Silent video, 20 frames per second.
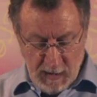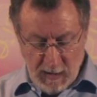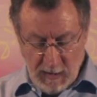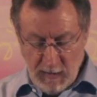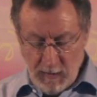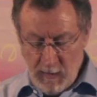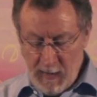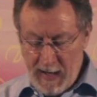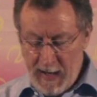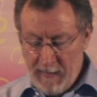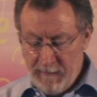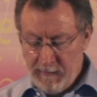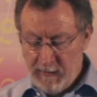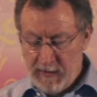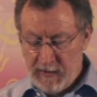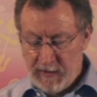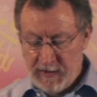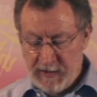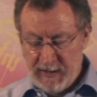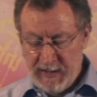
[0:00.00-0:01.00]
You have to
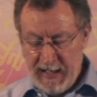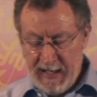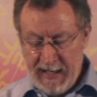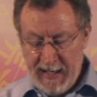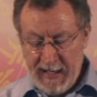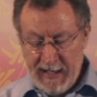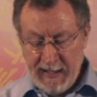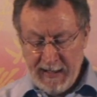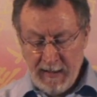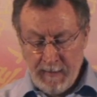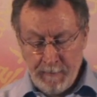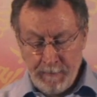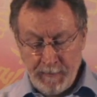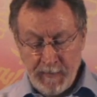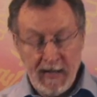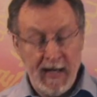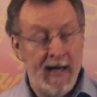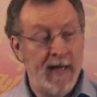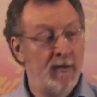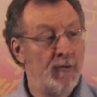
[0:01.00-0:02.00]
say,
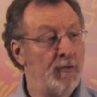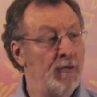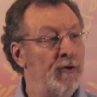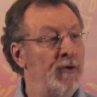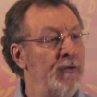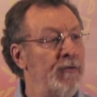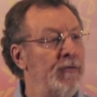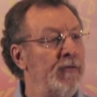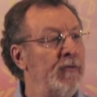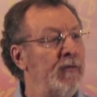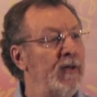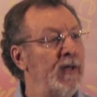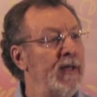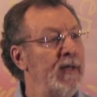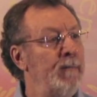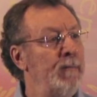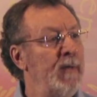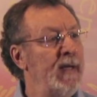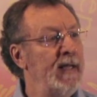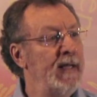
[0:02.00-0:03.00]
and truthfully
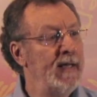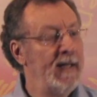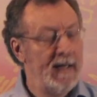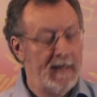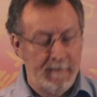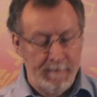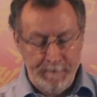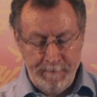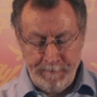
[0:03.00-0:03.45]
mean it,